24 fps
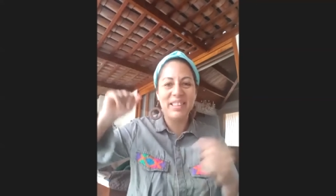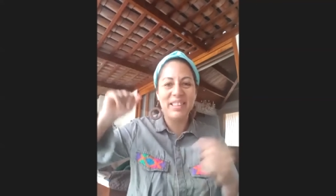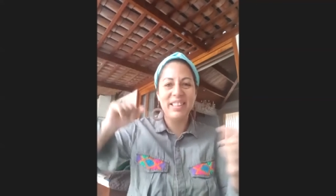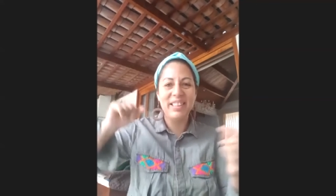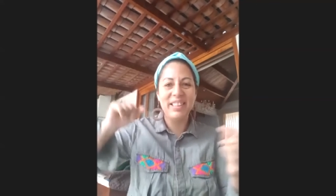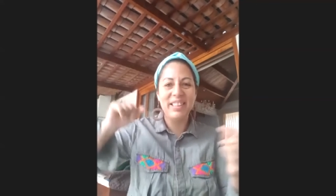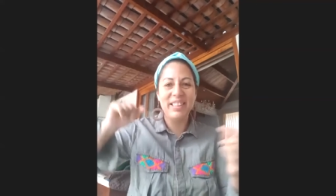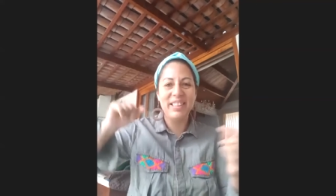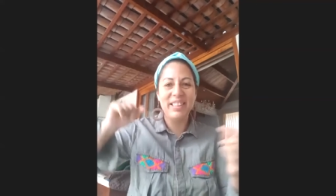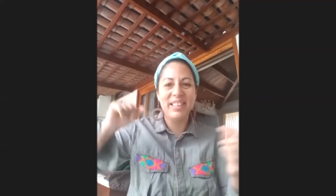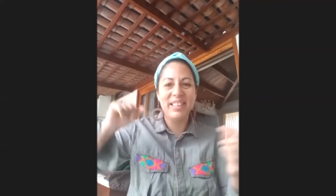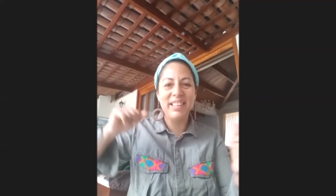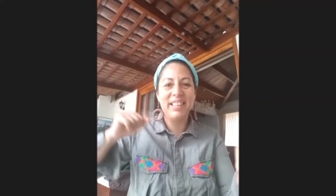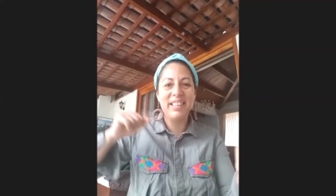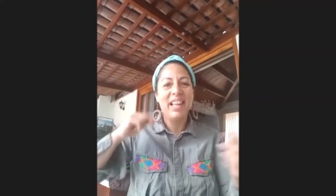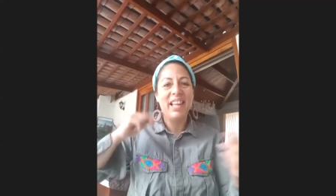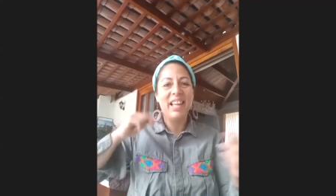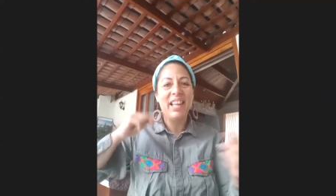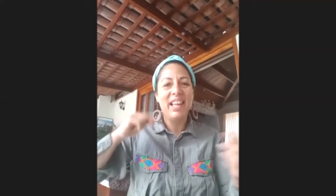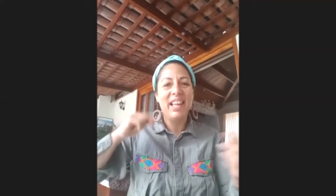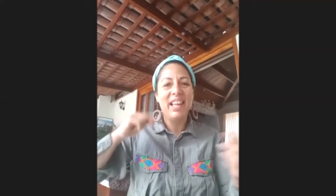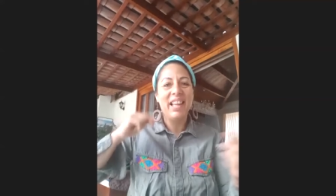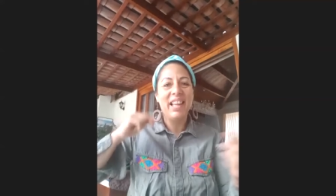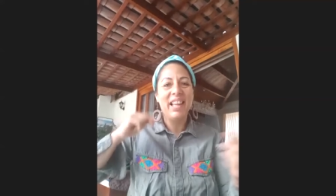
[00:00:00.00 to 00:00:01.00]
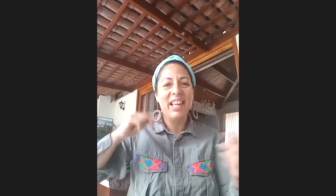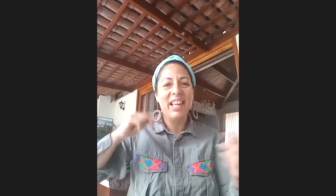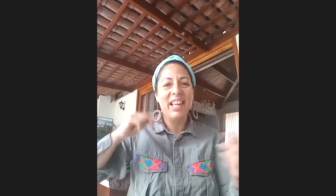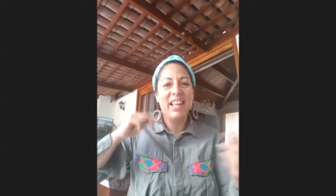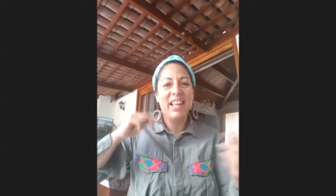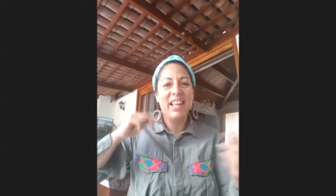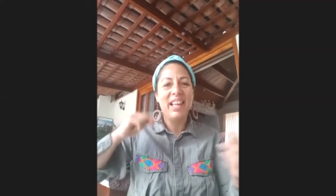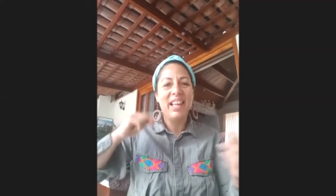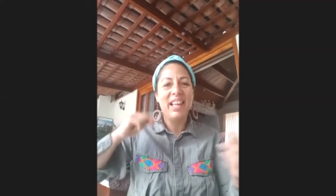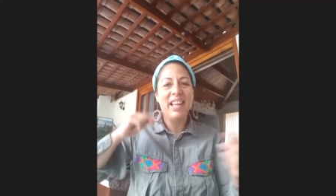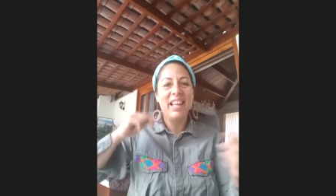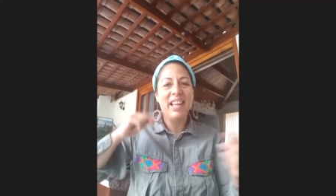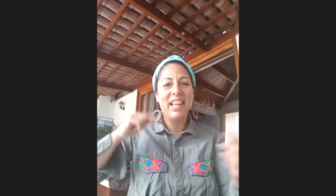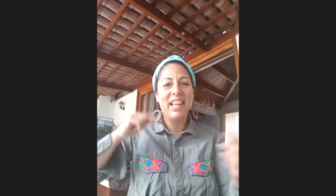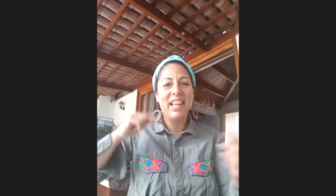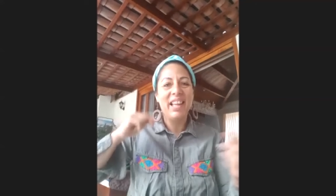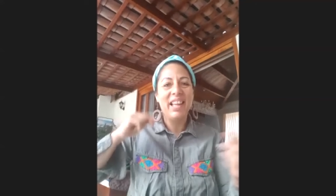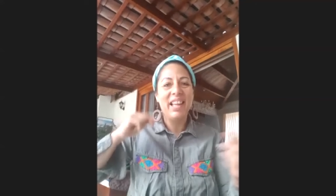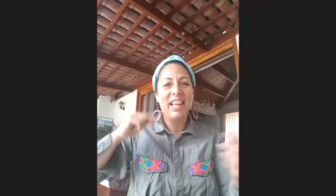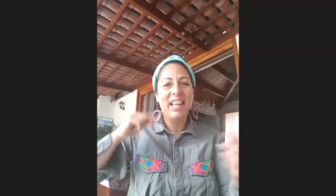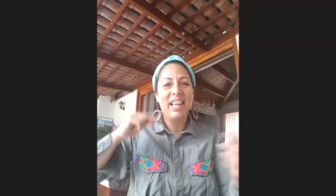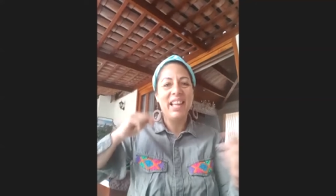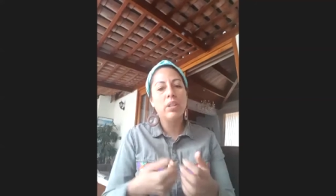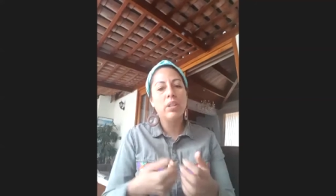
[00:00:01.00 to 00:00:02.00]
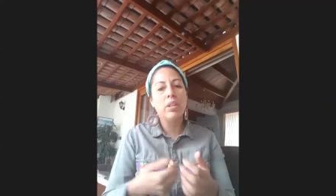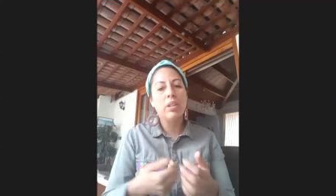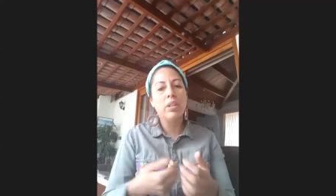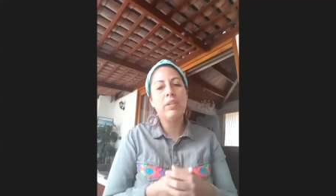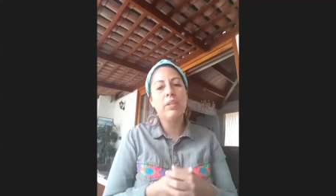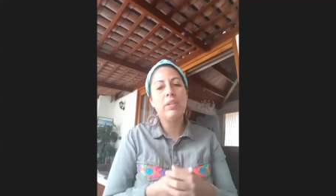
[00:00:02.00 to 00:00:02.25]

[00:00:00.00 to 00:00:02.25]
And so it's also giving